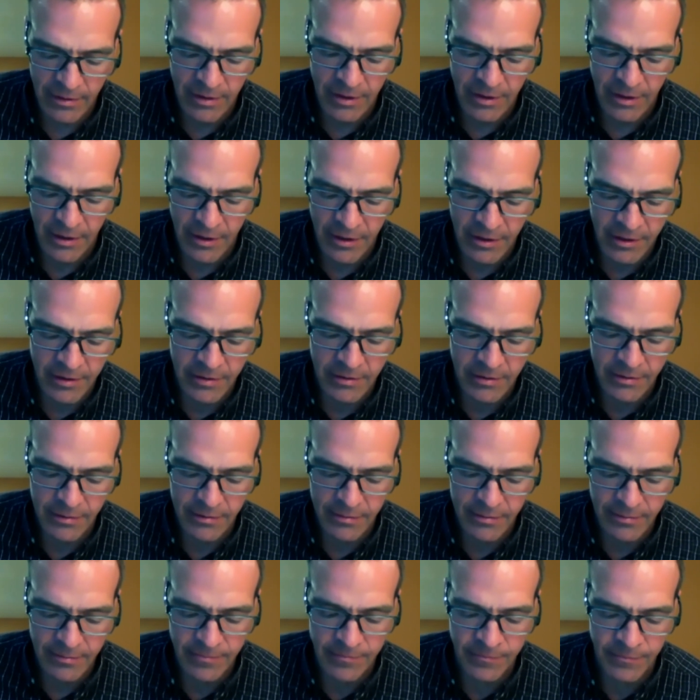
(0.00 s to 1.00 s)
the
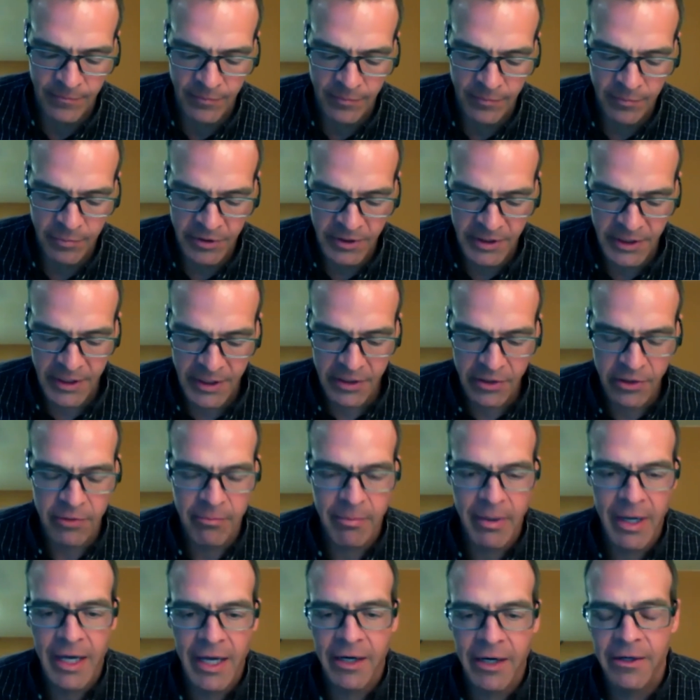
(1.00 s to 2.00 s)
particulate
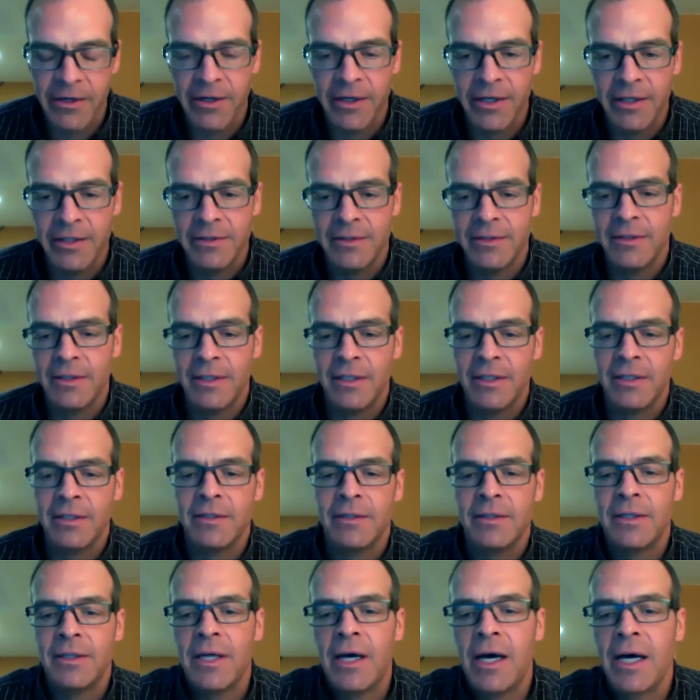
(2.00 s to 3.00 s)
matter
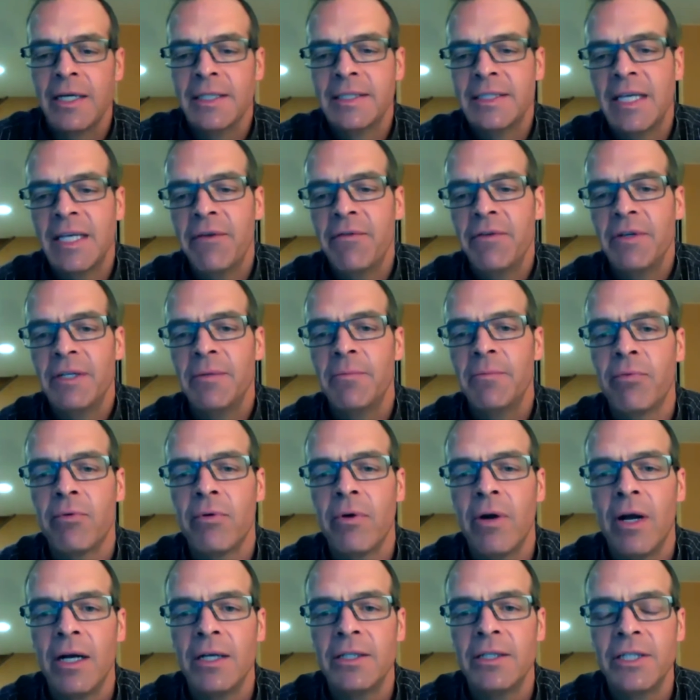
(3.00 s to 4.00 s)
and the I-70
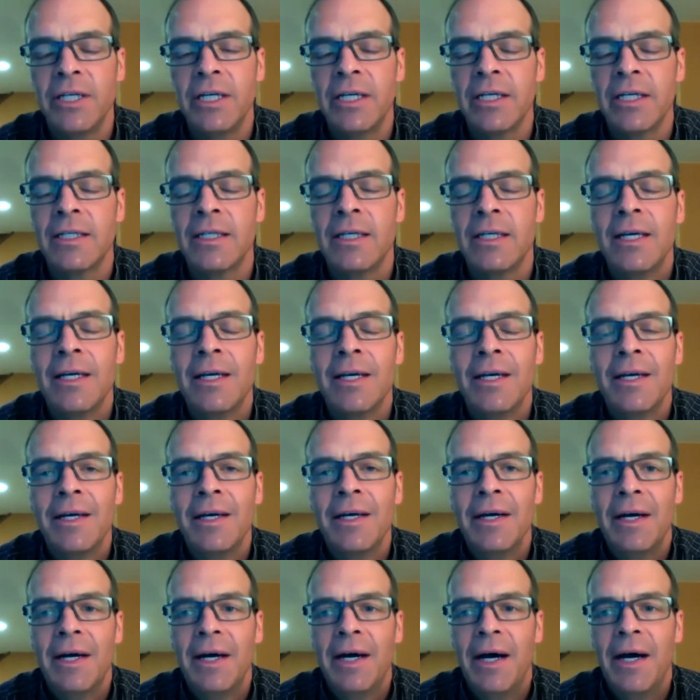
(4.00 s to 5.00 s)
project.
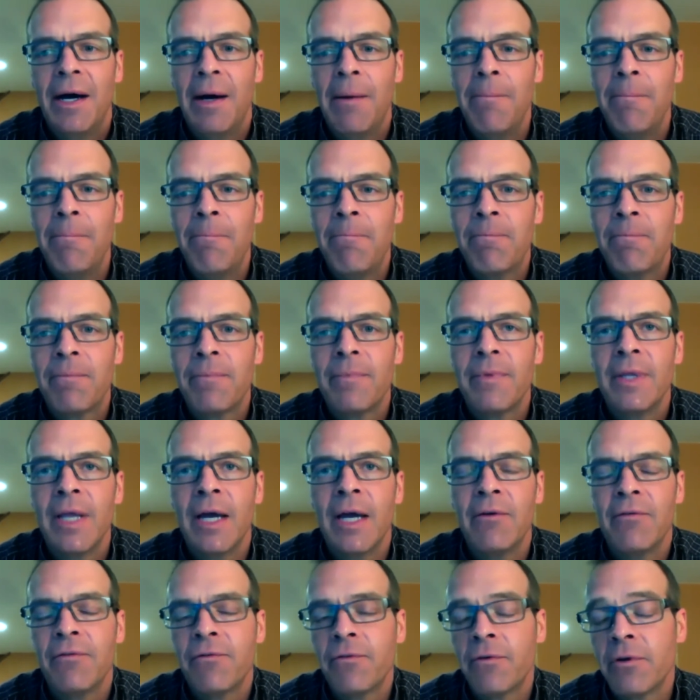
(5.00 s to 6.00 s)

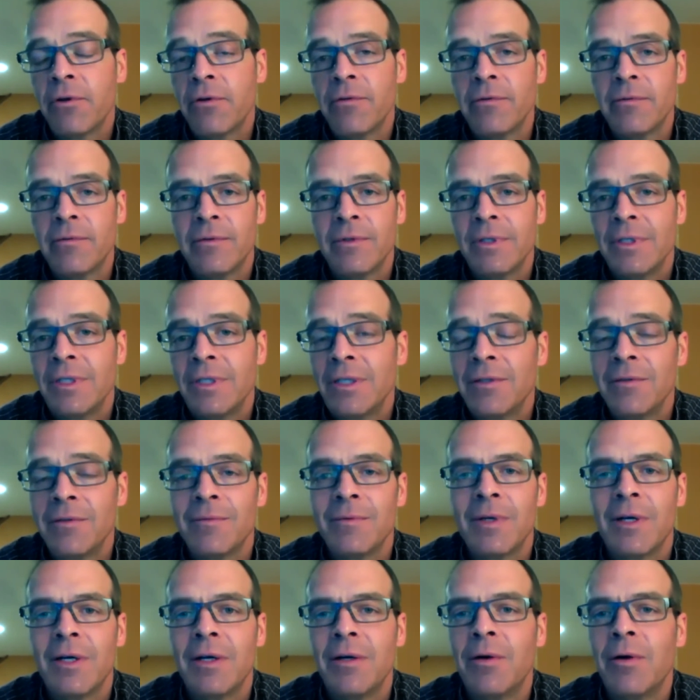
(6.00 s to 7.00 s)
Now, for
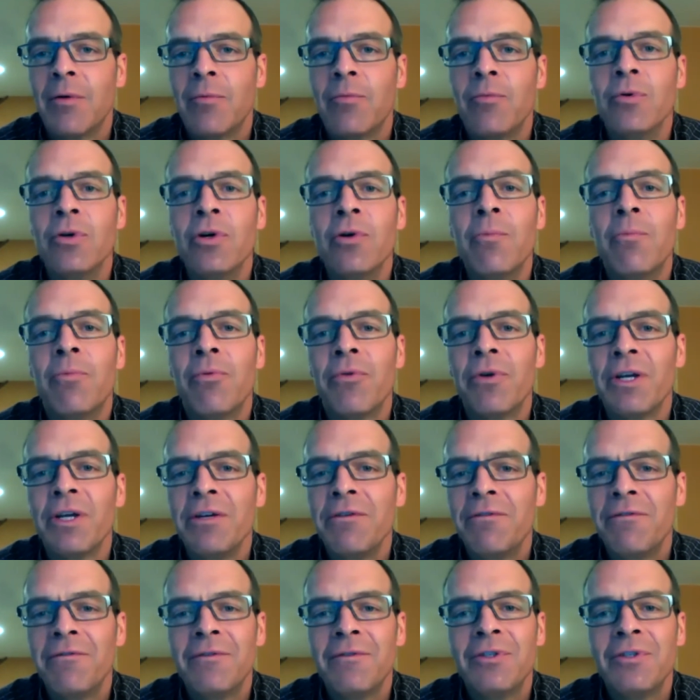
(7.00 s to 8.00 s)
real
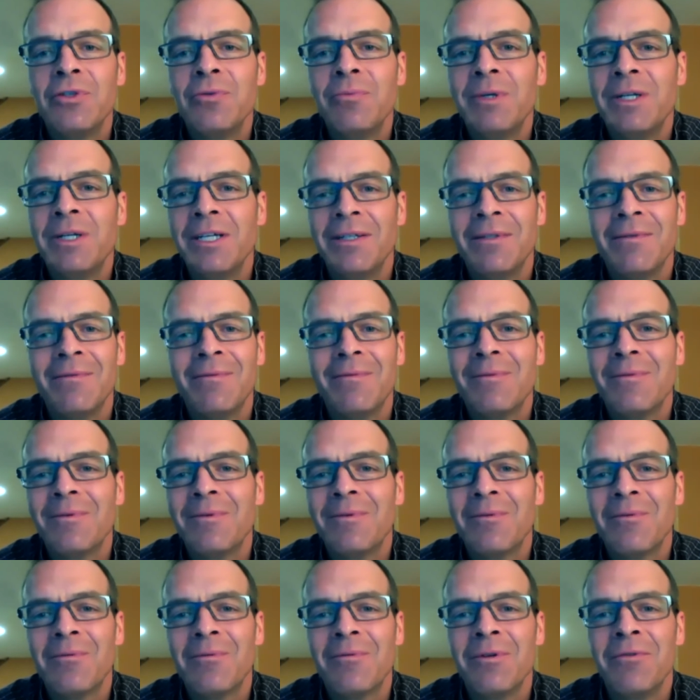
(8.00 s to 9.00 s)
brief 2-minute
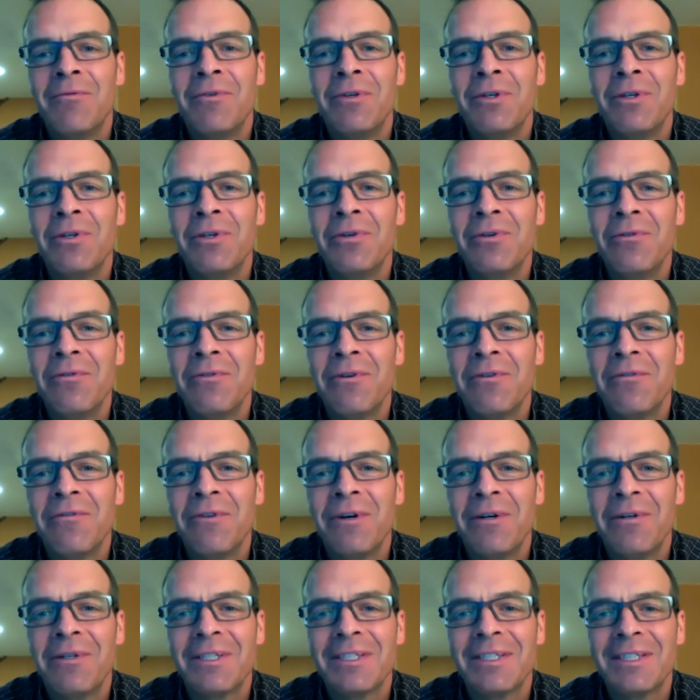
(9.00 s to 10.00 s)
review for
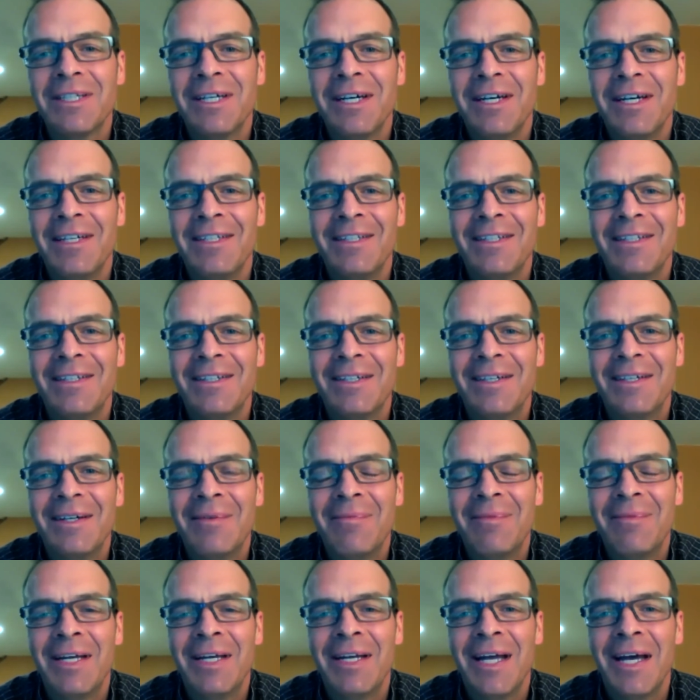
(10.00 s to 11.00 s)
folks that
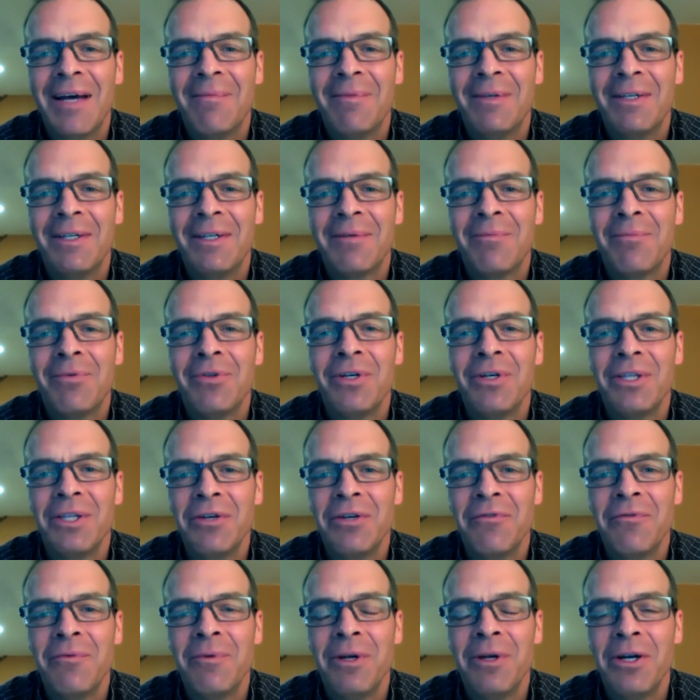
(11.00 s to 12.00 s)
may not be completely
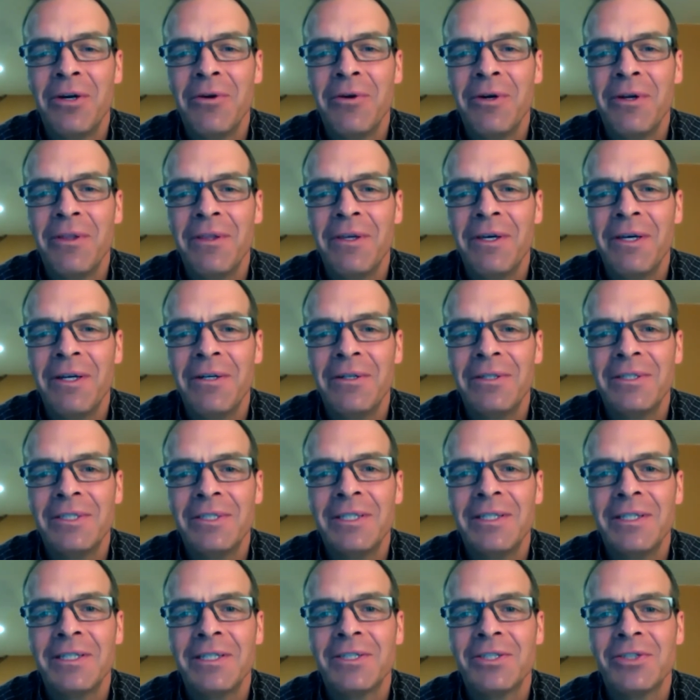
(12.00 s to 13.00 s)
familiar with it or
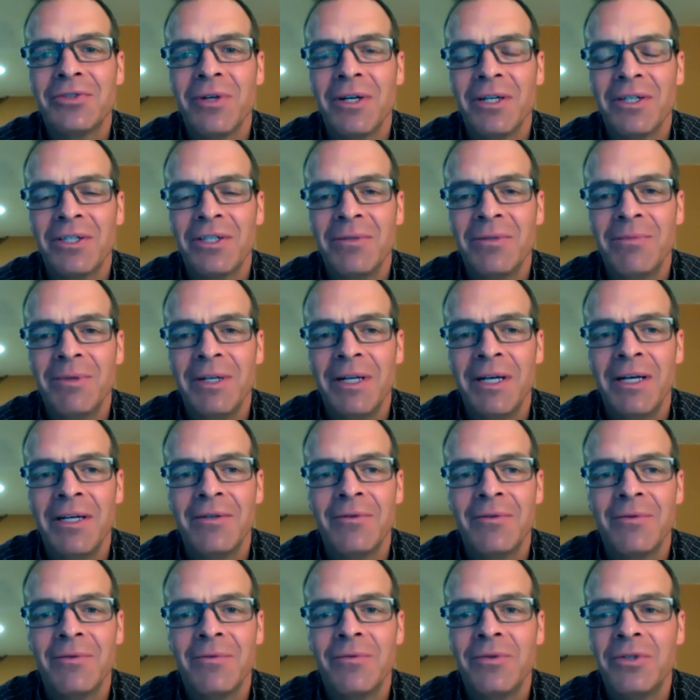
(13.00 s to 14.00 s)
see the construction but not
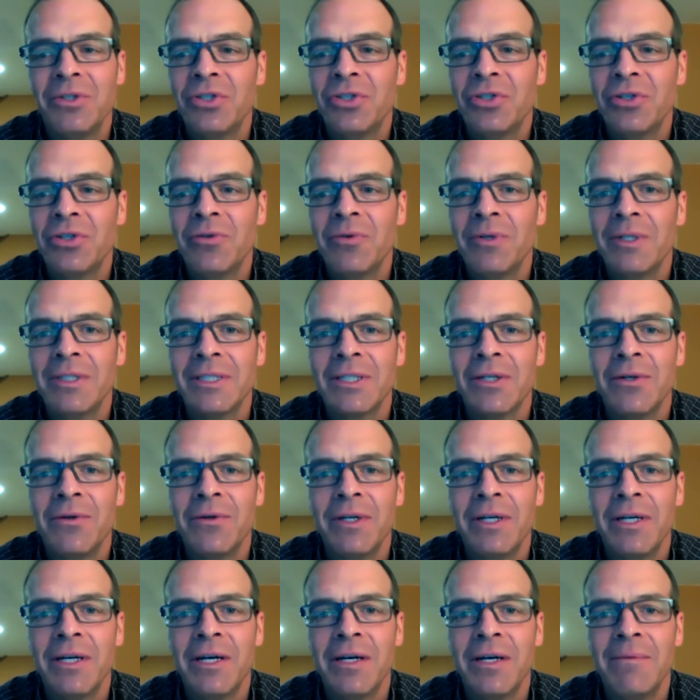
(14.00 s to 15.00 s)
really sure what's
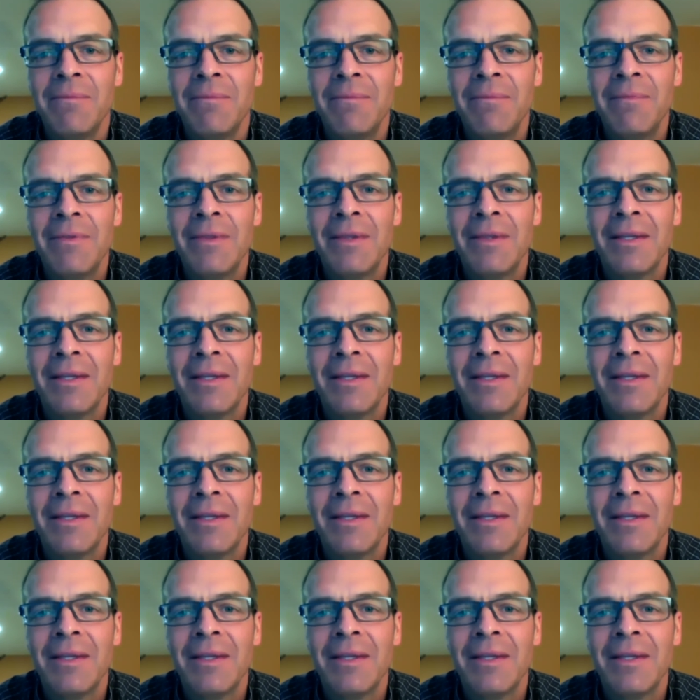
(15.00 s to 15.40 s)
going on